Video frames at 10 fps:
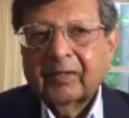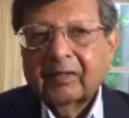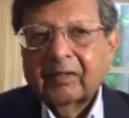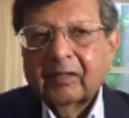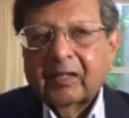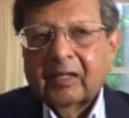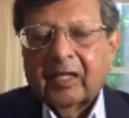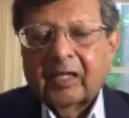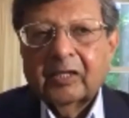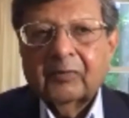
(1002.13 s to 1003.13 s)
And
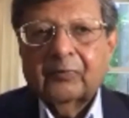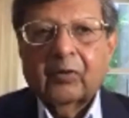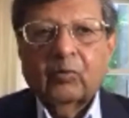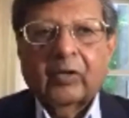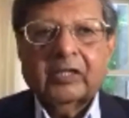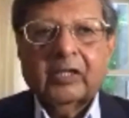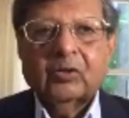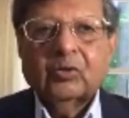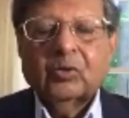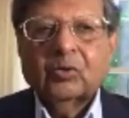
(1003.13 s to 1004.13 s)
therefore, what can you
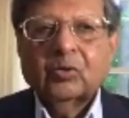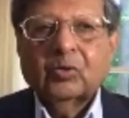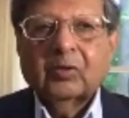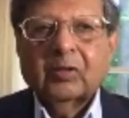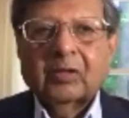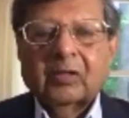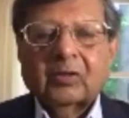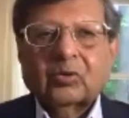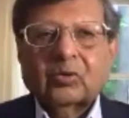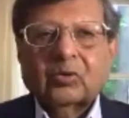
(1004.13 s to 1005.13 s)
do to
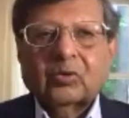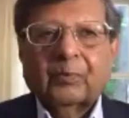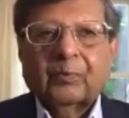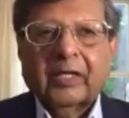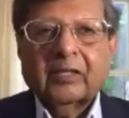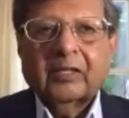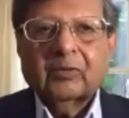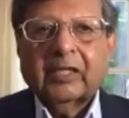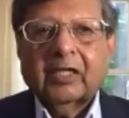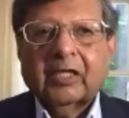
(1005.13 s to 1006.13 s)
your parents right
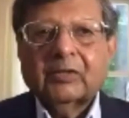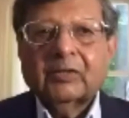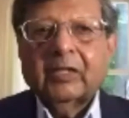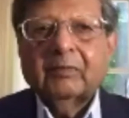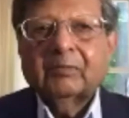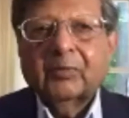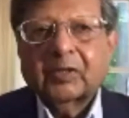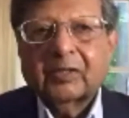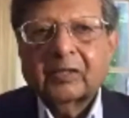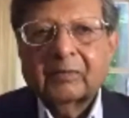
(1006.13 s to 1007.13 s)
now is very important.
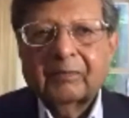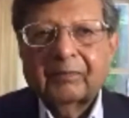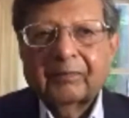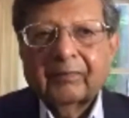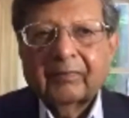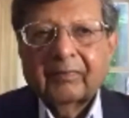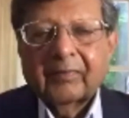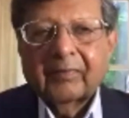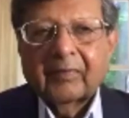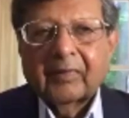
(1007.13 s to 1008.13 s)
Think
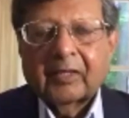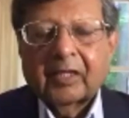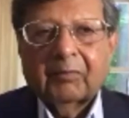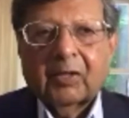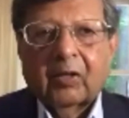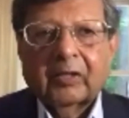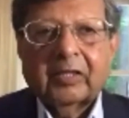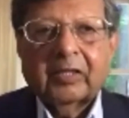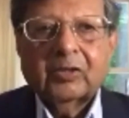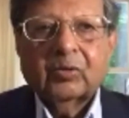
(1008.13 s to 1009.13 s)
about all the things
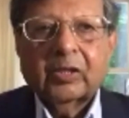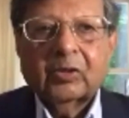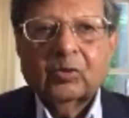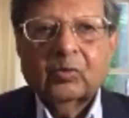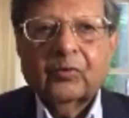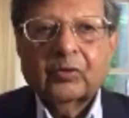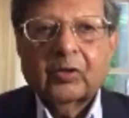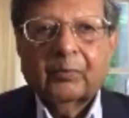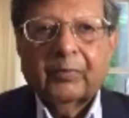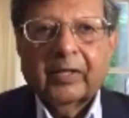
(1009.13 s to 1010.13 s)
you can do for your
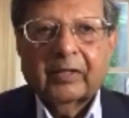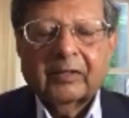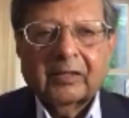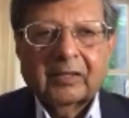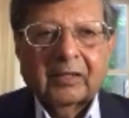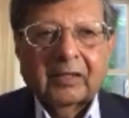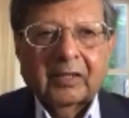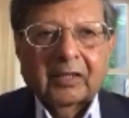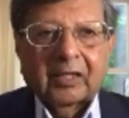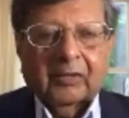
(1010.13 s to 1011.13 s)
parents. If
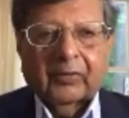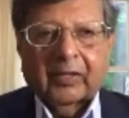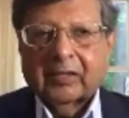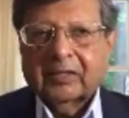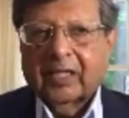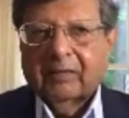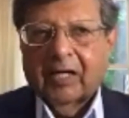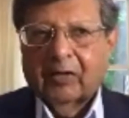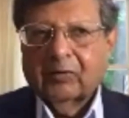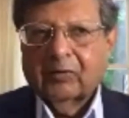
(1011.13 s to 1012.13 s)
you are in the same
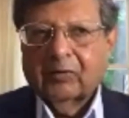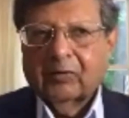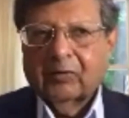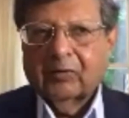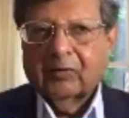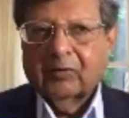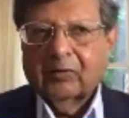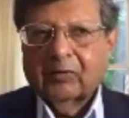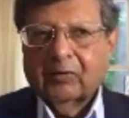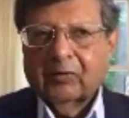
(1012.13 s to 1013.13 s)
house, there are a lot of things
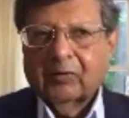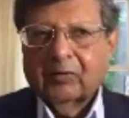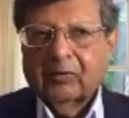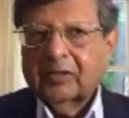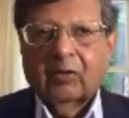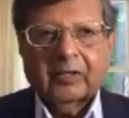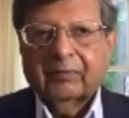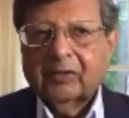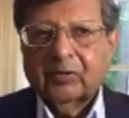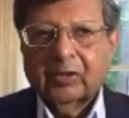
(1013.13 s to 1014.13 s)
you can do.